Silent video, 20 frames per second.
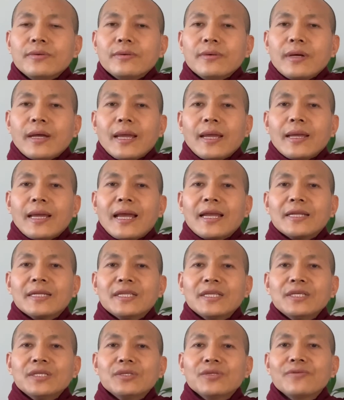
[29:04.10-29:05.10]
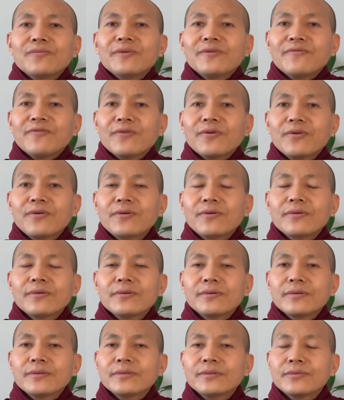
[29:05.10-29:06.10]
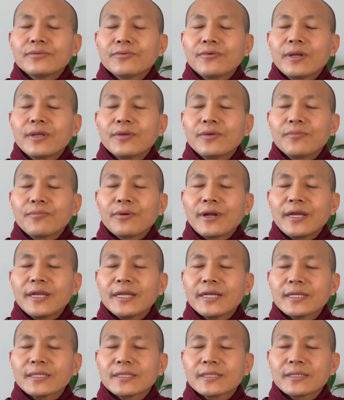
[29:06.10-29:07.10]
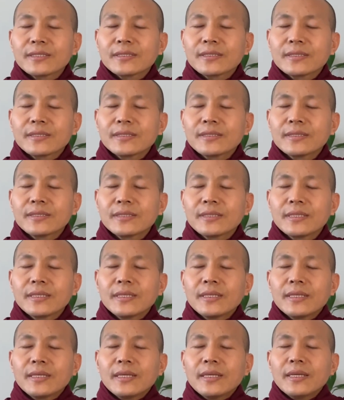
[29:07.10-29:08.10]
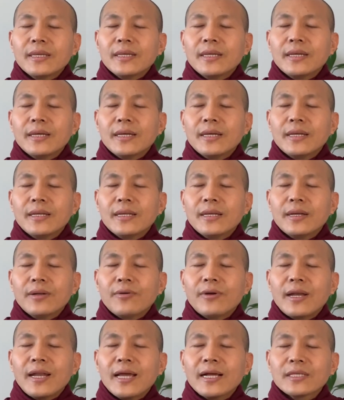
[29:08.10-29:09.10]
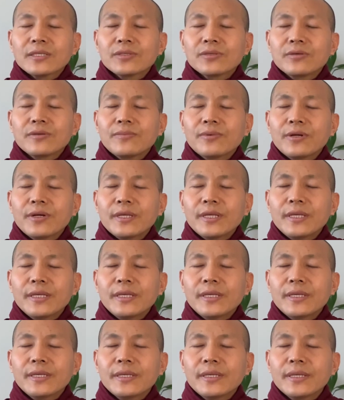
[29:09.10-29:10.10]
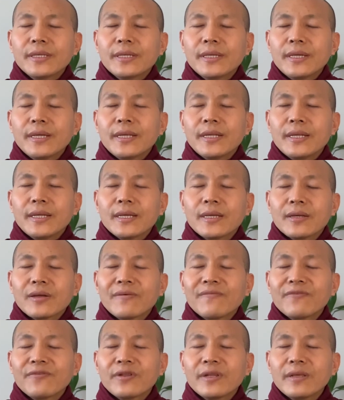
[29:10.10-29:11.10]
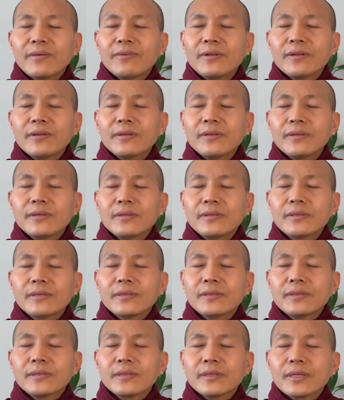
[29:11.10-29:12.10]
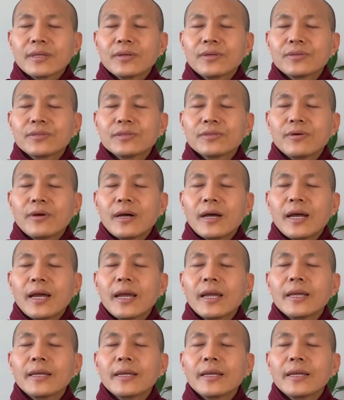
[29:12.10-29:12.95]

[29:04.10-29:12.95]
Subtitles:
I teach you before, when you practice, then relax your body, and then comfortable, close your eye,